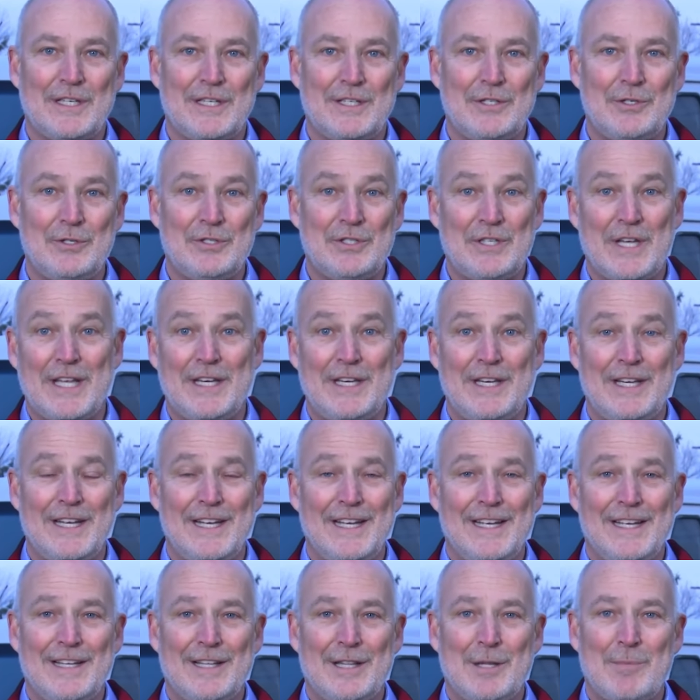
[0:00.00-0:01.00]
You said
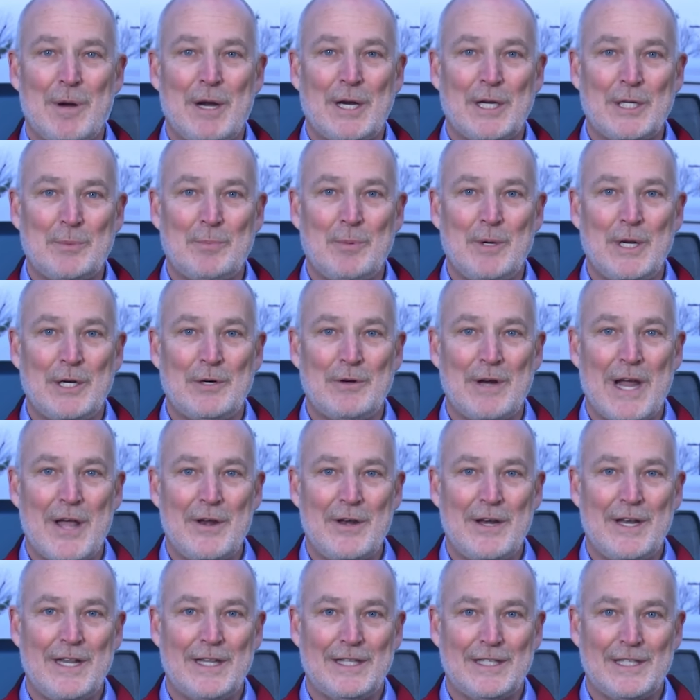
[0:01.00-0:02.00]
the market's pretty
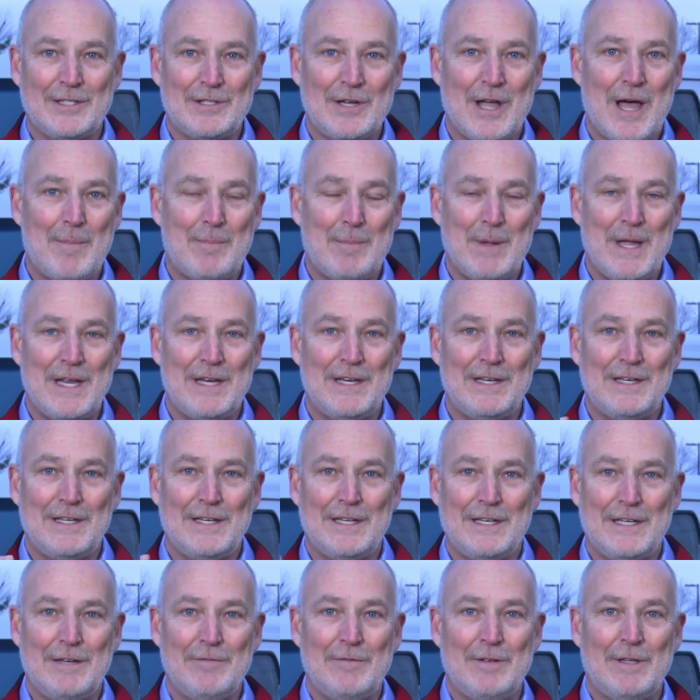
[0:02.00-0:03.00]
crowded at the top end
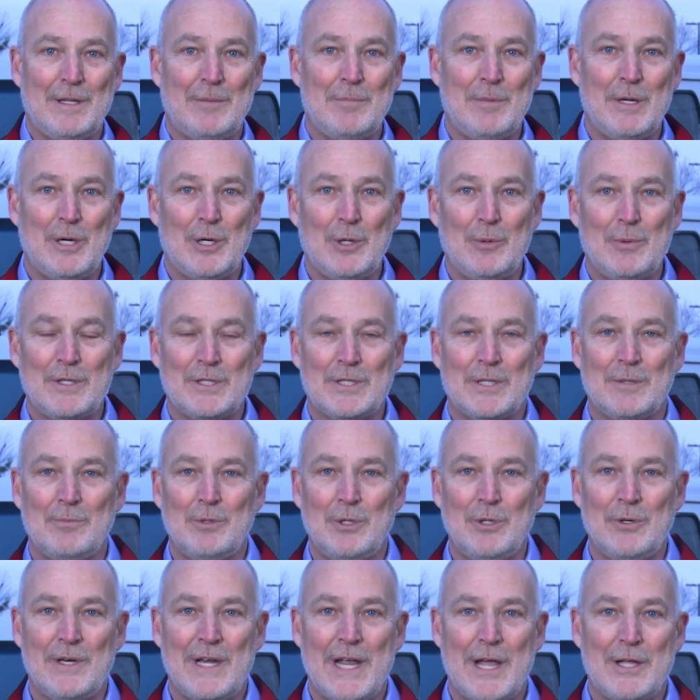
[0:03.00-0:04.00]
and even the middle with some
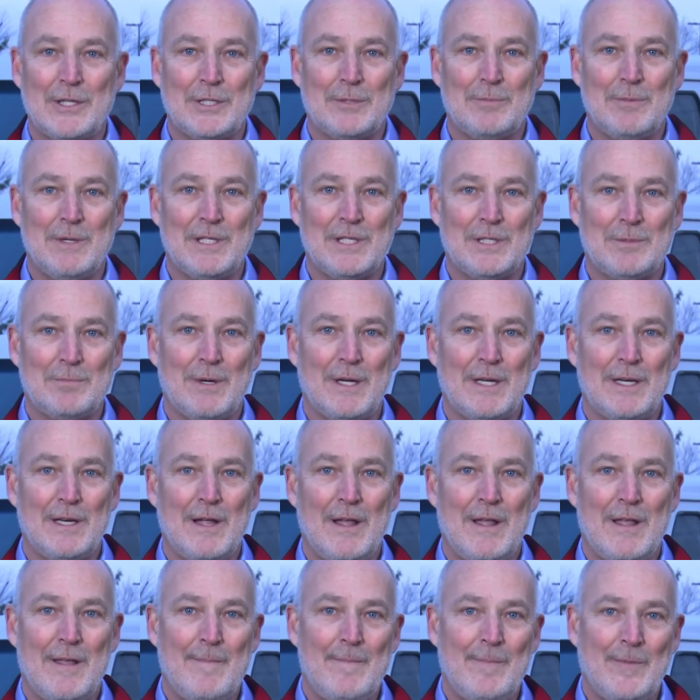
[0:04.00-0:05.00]
new announcements, but
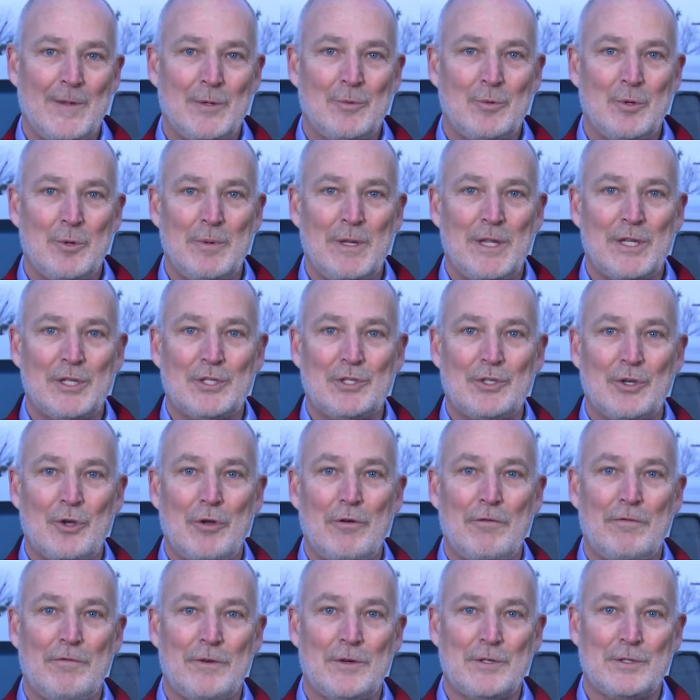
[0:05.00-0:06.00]
we'll be the sole
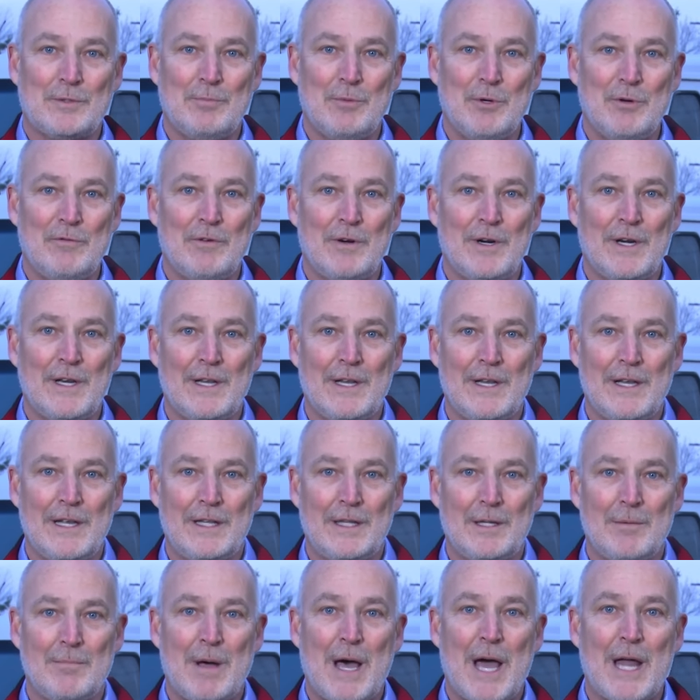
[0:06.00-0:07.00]
first mover in, in
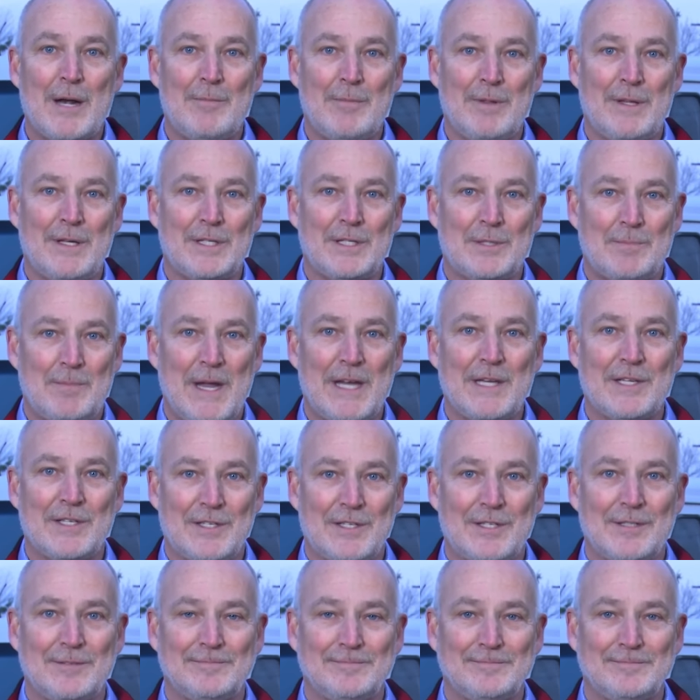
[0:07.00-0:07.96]
the bottom of this space.